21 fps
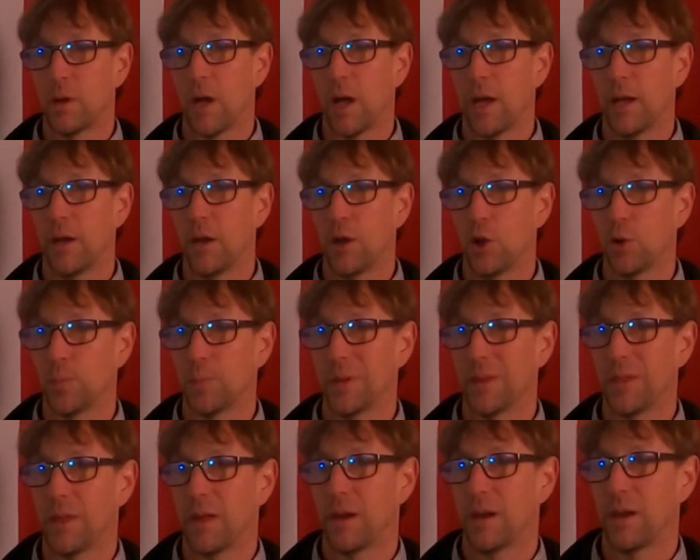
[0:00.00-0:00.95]
I hope
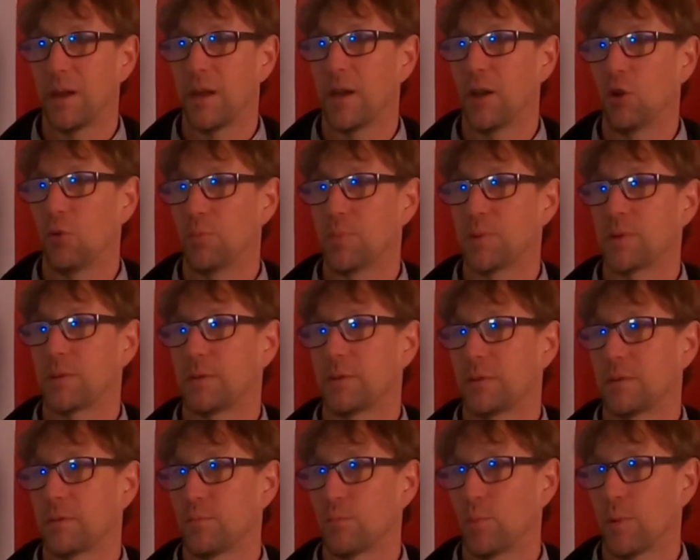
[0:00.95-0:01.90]
that it
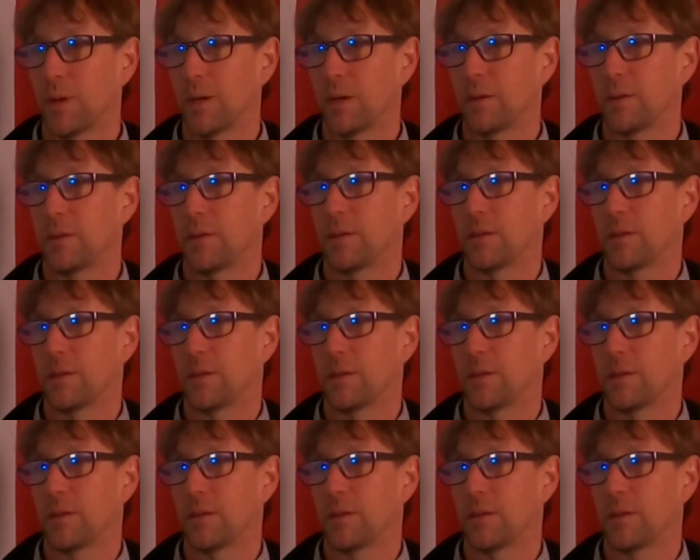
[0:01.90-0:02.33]
helps with